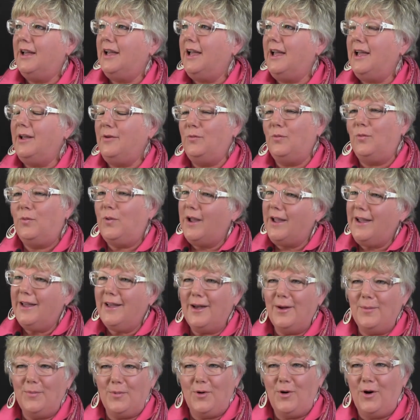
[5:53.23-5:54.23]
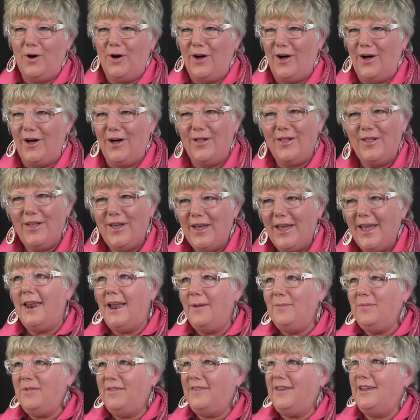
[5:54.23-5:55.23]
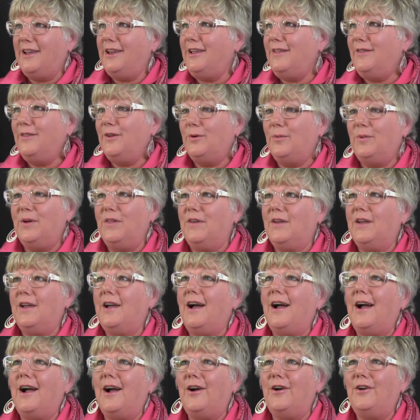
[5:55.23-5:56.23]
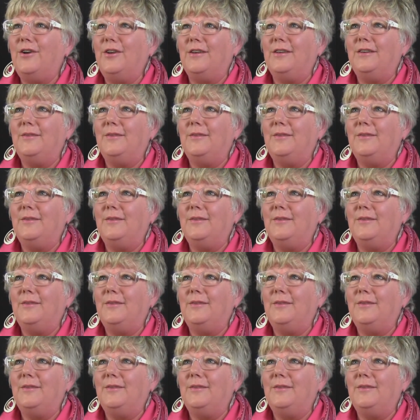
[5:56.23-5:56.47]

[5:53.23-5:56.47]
a wake-up call, and I'm standing there with a card,